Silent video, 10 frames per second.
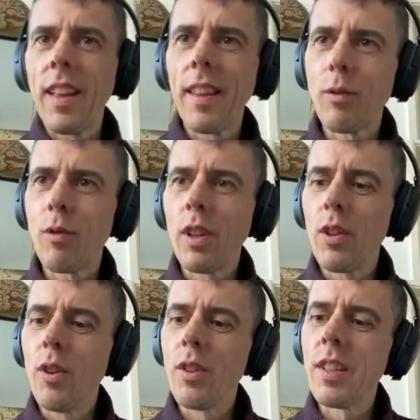That's really
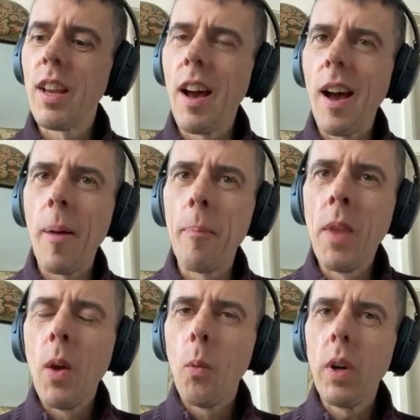good.
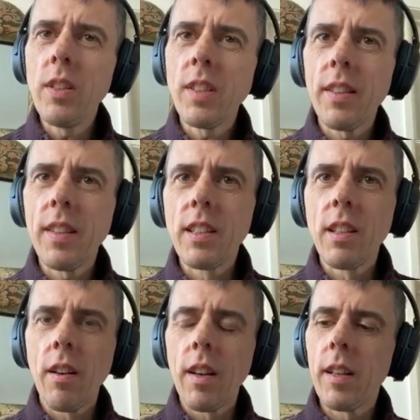When you say things
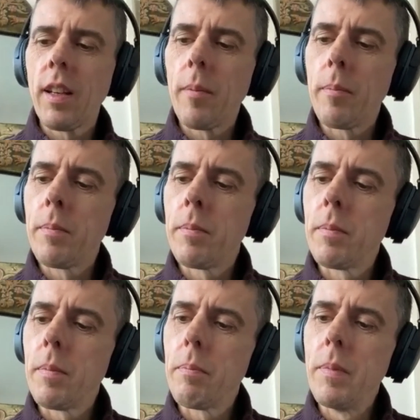like
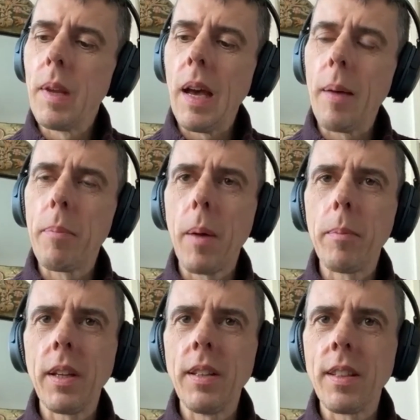
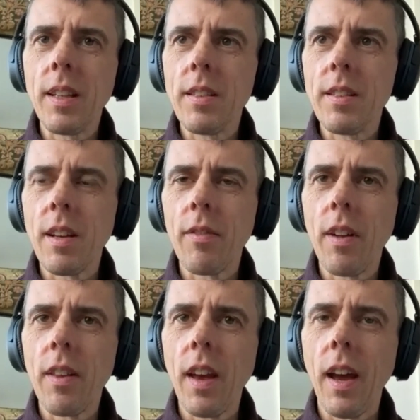pumpkin seeds and stuff
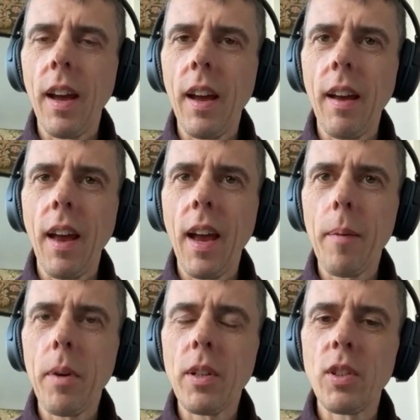like that, how
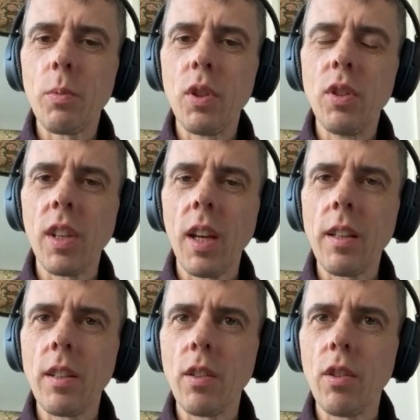much would you say
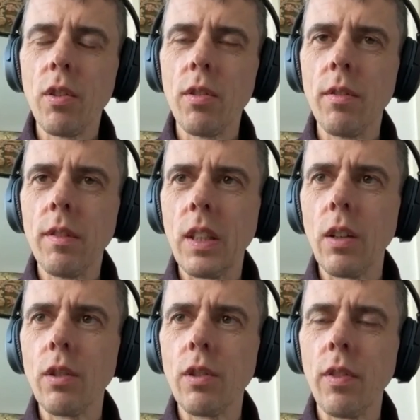is a good
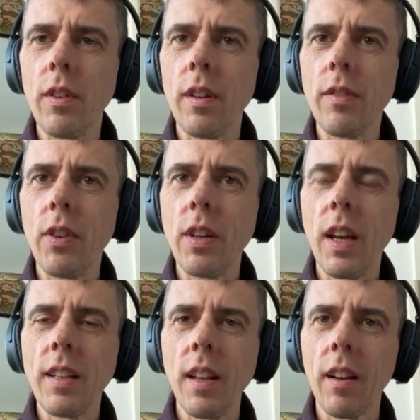dose for a
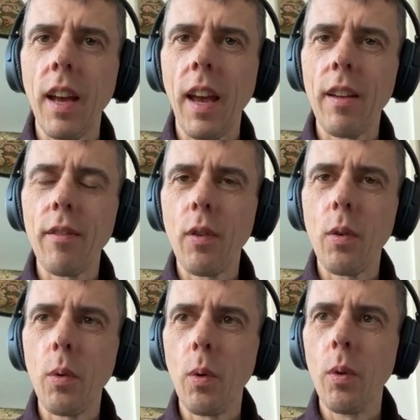day? Is it like a
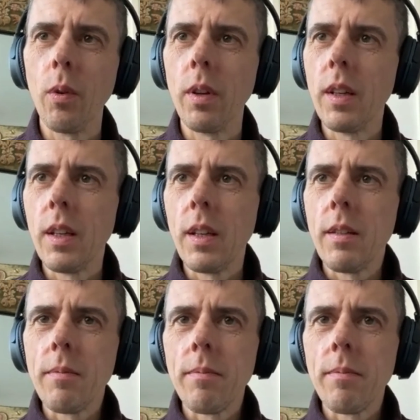handful, or?